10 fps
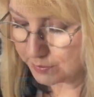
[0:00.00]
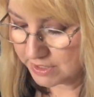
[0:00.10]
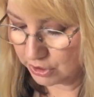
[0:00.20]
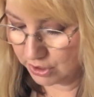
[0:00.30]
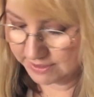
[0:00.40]

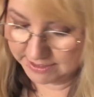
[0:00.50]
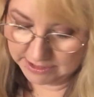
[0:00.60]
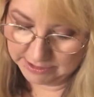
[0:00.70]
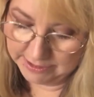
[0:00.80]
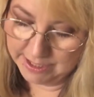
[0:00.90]
one looks
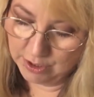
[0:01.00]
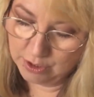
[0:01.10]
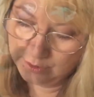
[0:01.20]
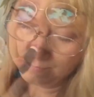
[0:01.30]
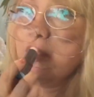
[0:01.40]

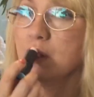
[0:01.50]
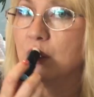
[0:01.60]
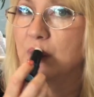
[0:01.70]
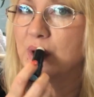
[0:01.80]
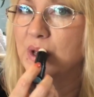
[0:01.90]
clear.
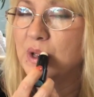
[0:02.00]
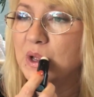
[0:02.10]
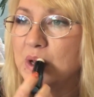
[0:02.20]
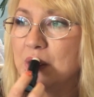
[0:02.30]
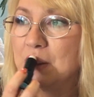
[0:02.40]

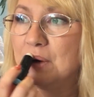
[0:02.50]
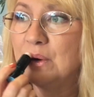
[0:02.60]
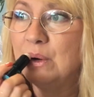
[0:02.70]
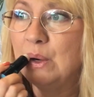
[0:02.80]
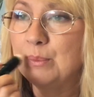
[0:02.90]

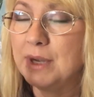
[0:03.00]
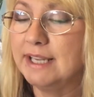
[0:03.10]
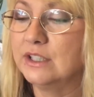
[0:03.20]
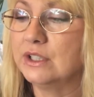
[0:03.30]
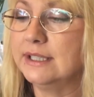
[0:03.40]
Oh my
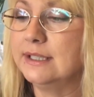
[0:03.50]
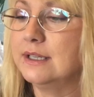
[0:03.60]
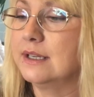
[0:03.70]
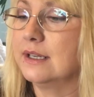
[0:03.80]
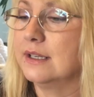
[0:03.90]

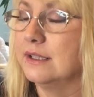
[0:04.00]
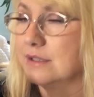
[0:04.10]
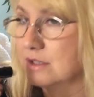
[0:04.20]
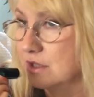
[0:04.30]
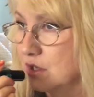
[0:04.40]

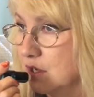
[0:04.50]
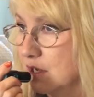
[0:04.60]
goodness.